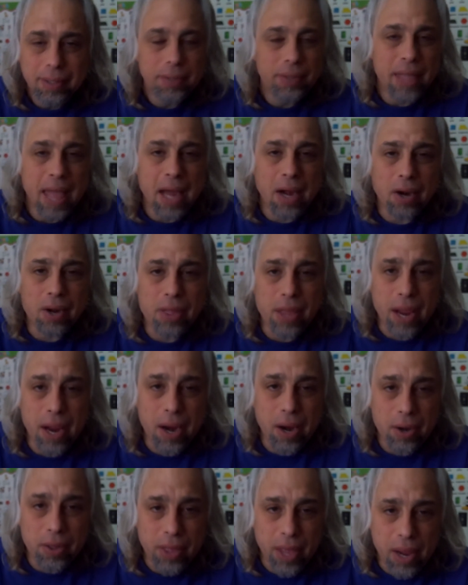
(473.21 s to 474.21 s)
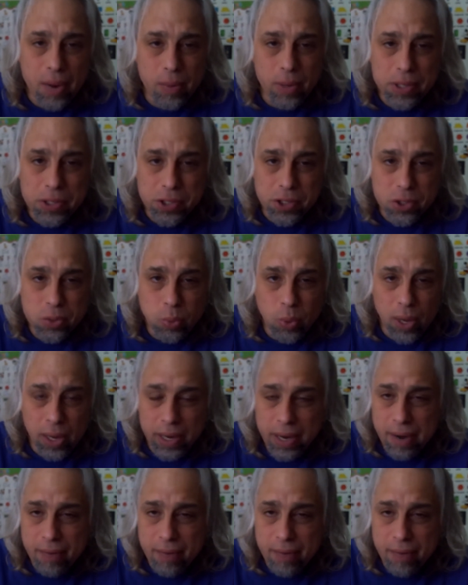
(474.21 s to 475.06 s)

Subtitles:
are there. They would just want